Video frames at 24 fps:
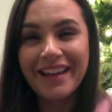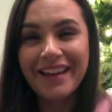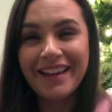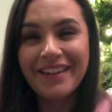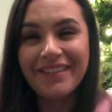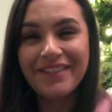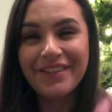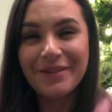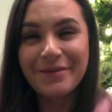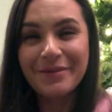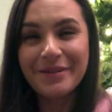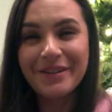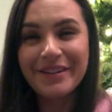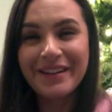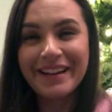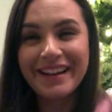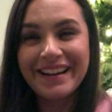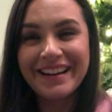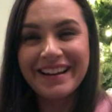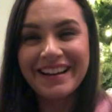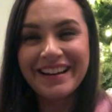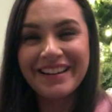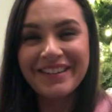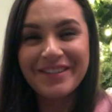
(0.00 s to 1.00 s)
If I'm
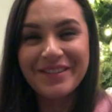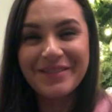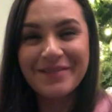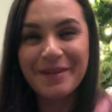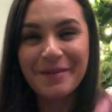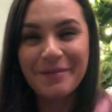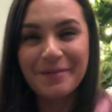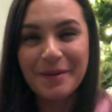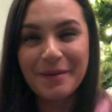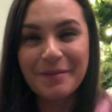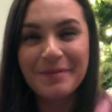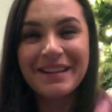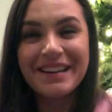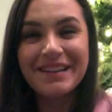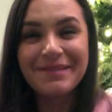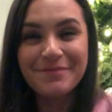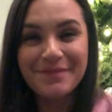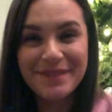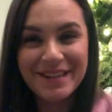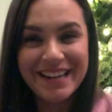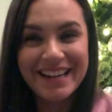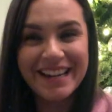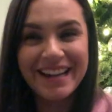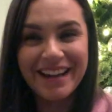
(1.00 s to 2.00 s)
correct, I don't remember, but I'm
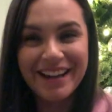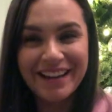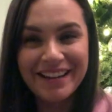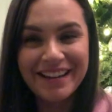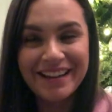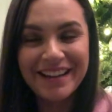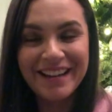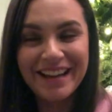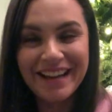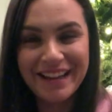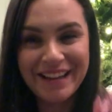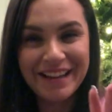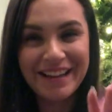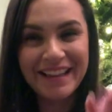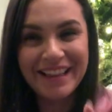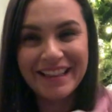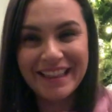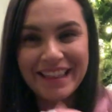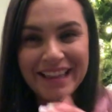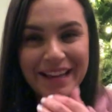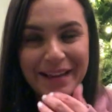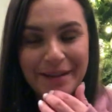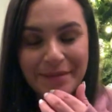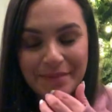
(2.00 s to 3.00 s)
pretty hot. I
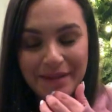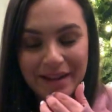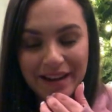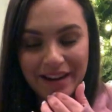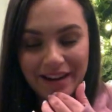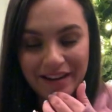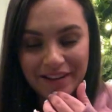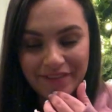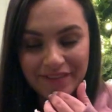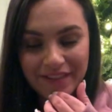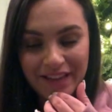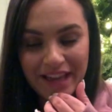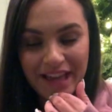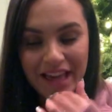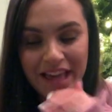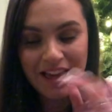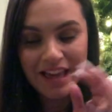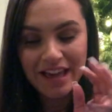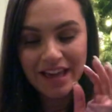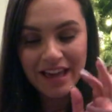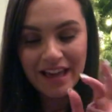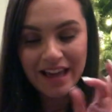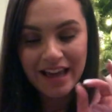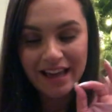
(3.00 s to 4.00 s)
think I'm
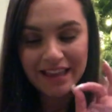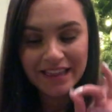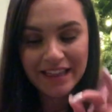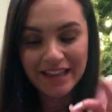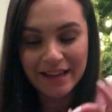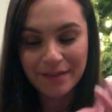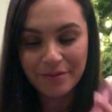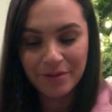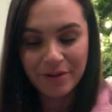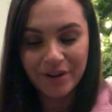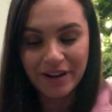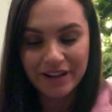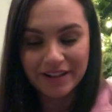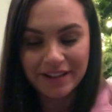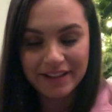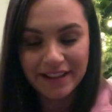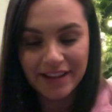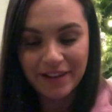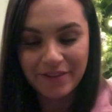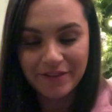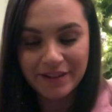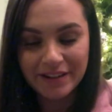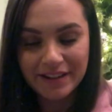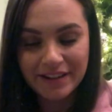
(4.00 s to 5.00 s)
correct on
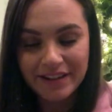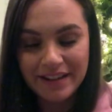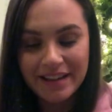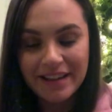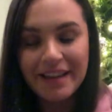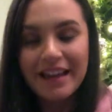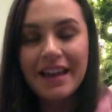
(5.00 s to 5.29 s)
that one.